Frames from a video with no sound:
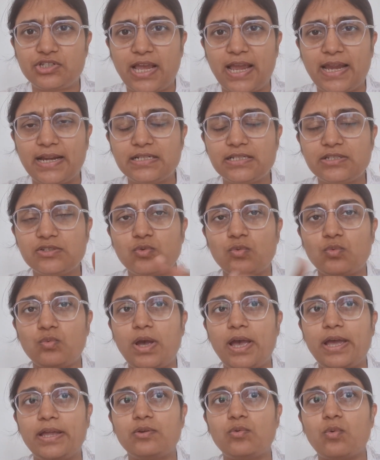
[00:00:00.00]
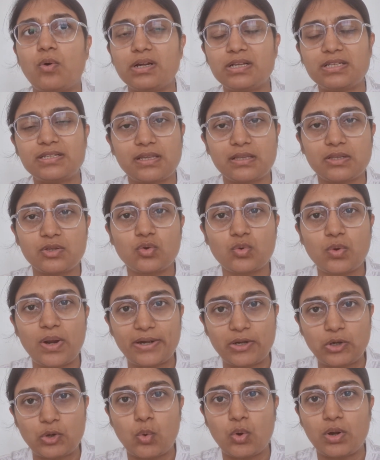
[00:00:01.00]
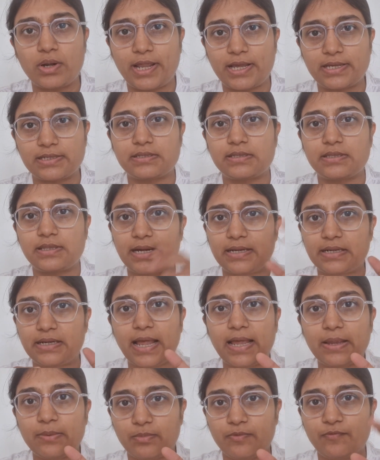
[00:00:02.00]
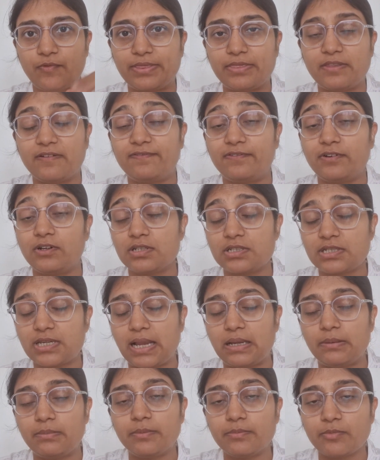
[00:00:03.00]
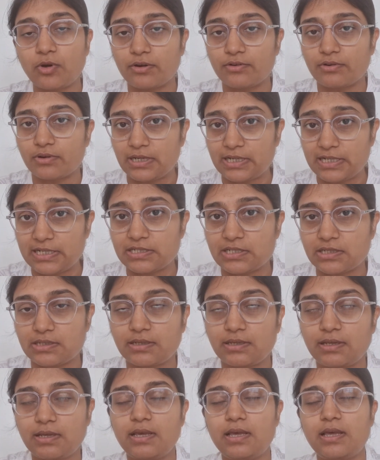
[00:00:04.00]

chants, and what Sadhguru had told us that time when the first album got released